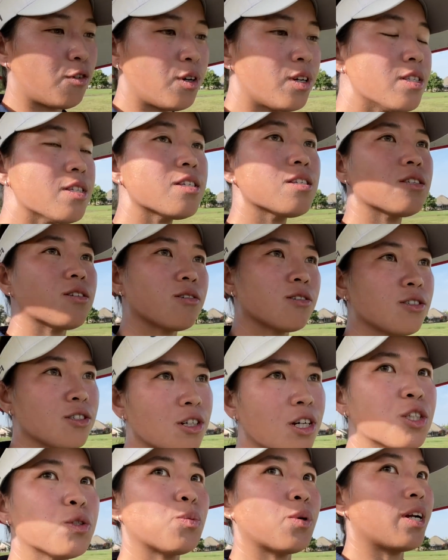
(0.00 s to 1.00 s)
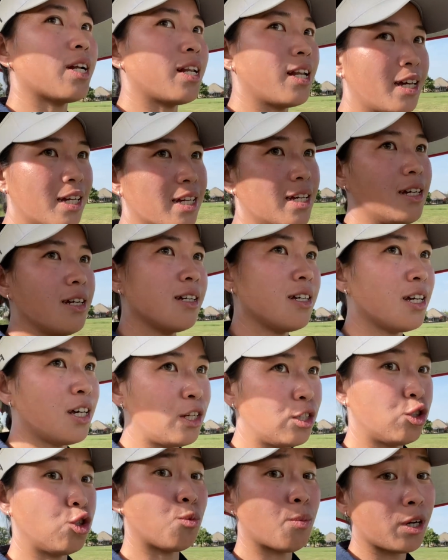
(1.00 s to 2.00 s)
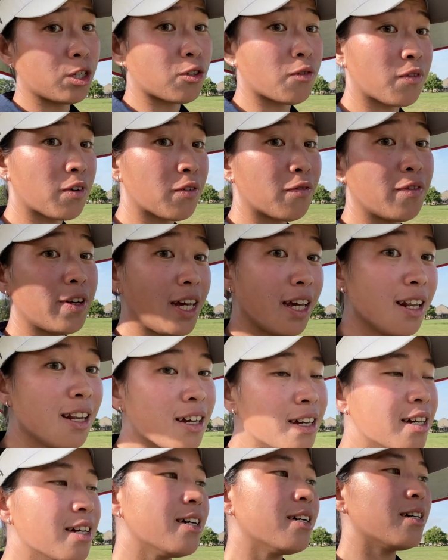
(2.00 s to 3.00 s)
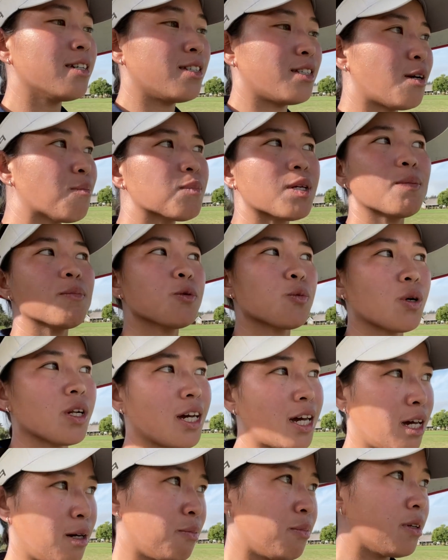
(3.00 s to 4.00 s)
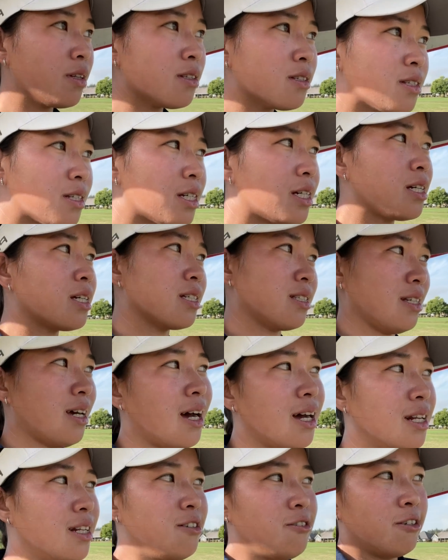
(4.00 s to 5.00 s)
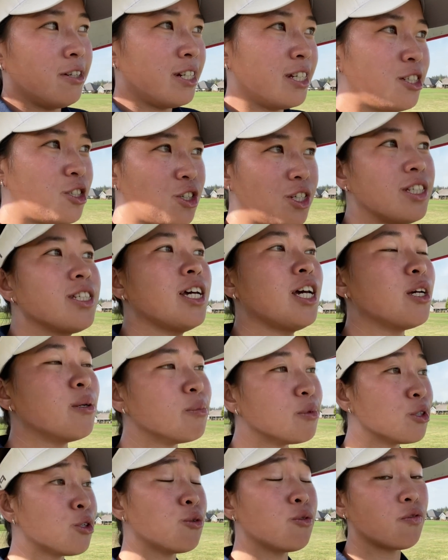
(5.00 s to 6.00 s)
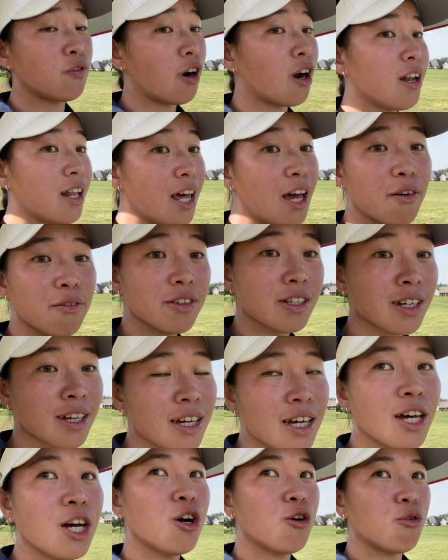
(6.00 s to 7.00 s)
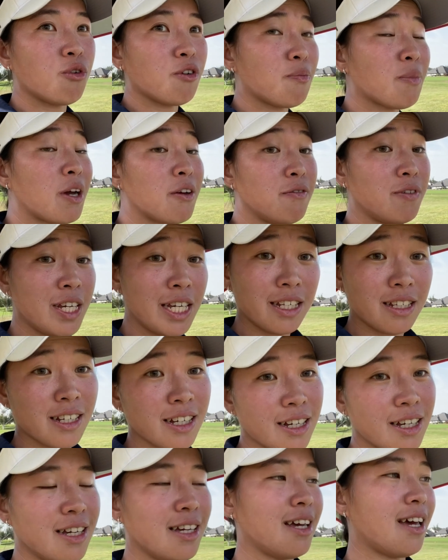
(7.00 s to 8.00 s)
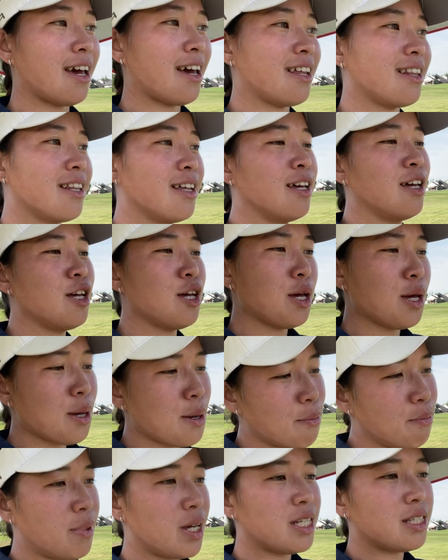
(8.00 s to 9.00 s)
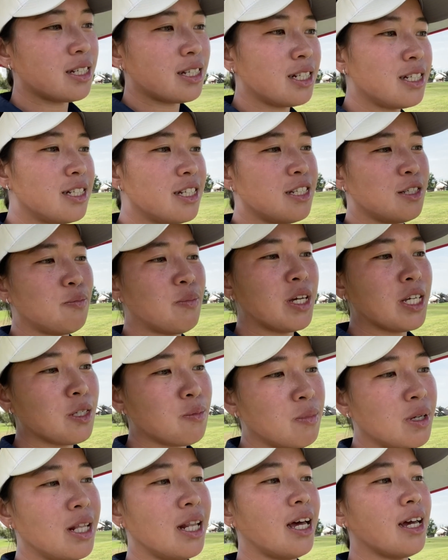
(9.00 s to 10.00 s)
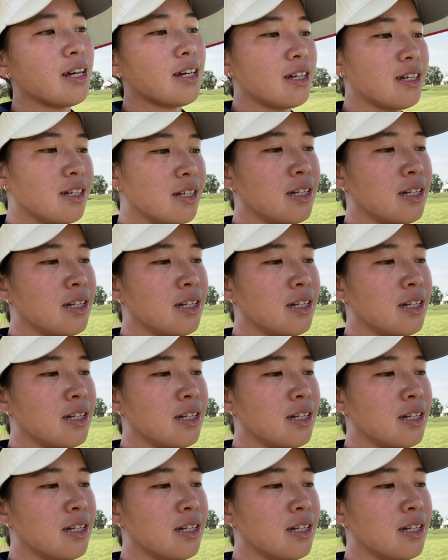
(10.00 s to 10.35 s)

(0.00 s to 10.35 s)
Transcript: instance, on shots where I like hit too much of a fade, sometimes what happens is I literally just aim too far left with my feet, and basically this makes me like,